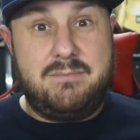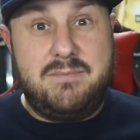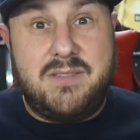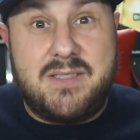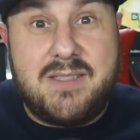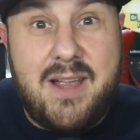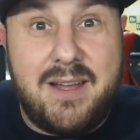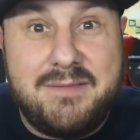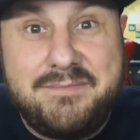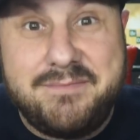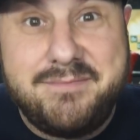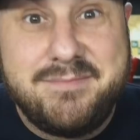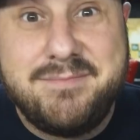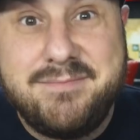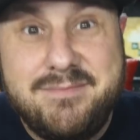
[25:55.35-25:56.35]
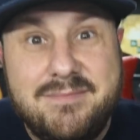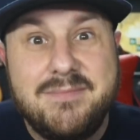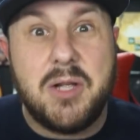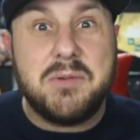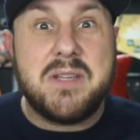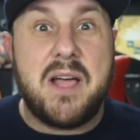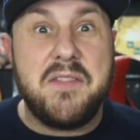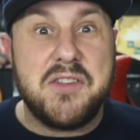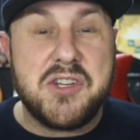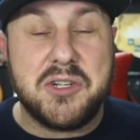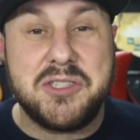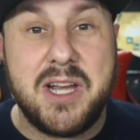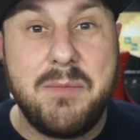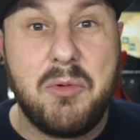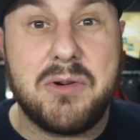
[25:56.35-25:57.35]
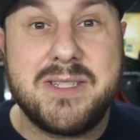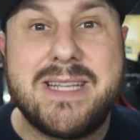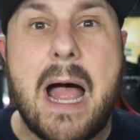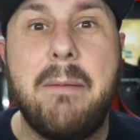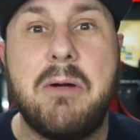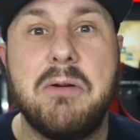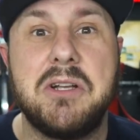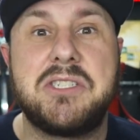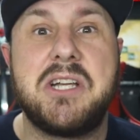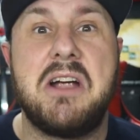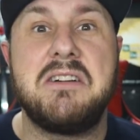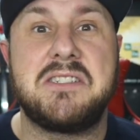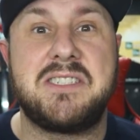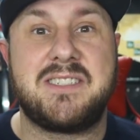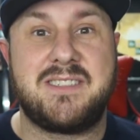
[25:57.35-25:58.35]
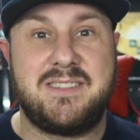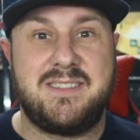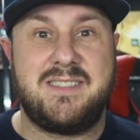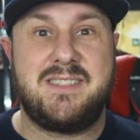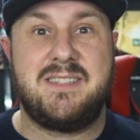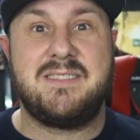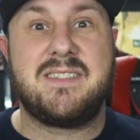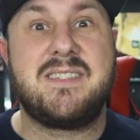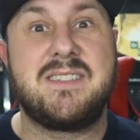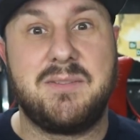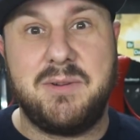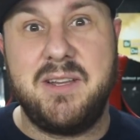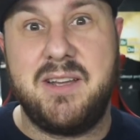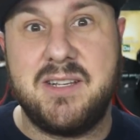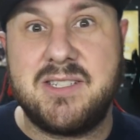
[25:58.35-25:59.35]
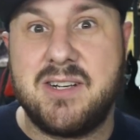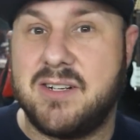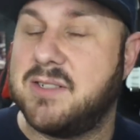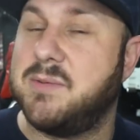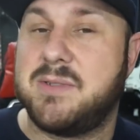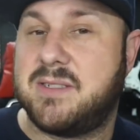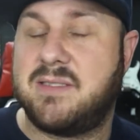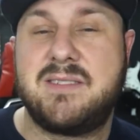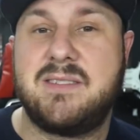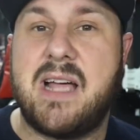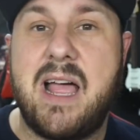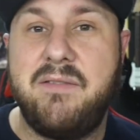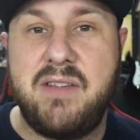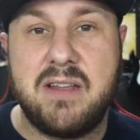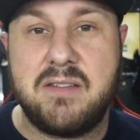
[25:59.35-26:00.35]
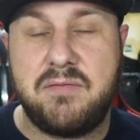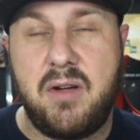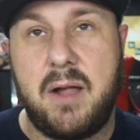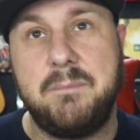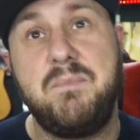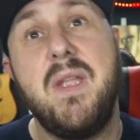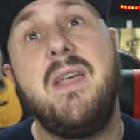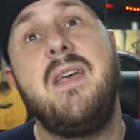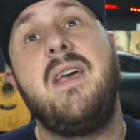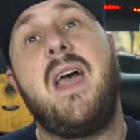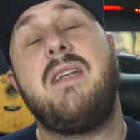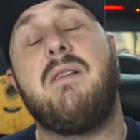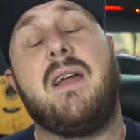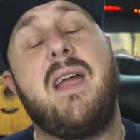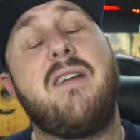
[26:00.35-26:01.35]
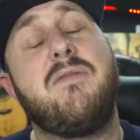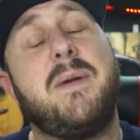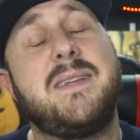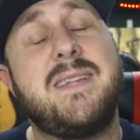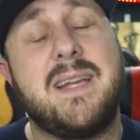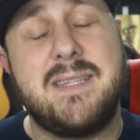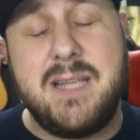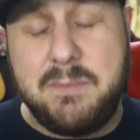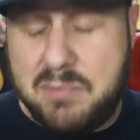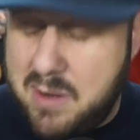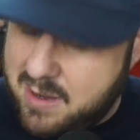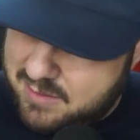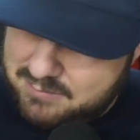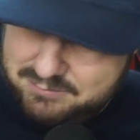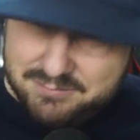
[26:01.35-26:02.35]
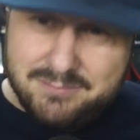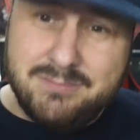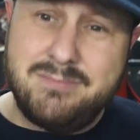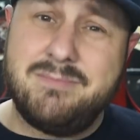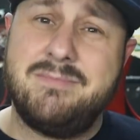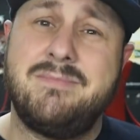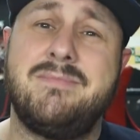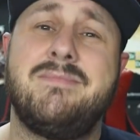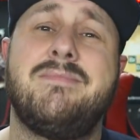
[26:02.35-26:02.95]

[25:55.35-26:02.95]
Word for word: Just saying. Don't tithe the church anymore. Stop going to church unless it's a really good church, which I have yet to find. Anyway, everybody take a deep breath.